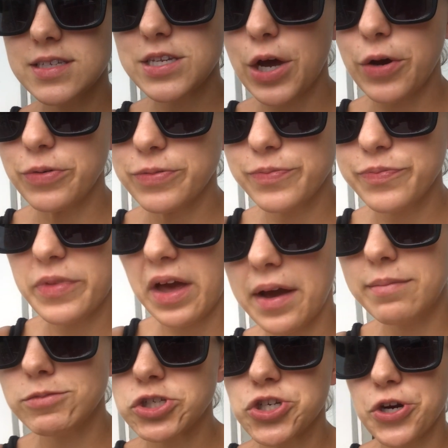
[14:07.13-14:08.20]
So
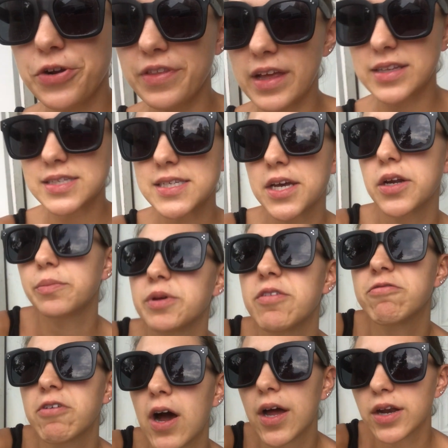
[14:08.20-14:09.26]
I'm sure that's gonna be
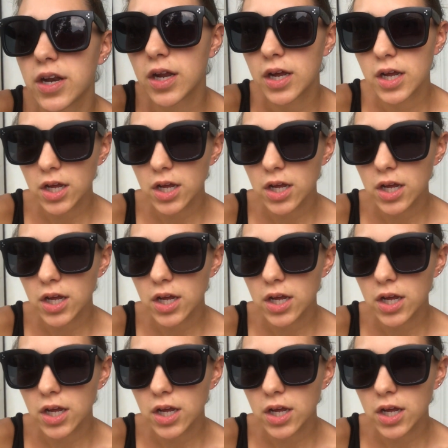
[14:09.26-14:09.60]
fun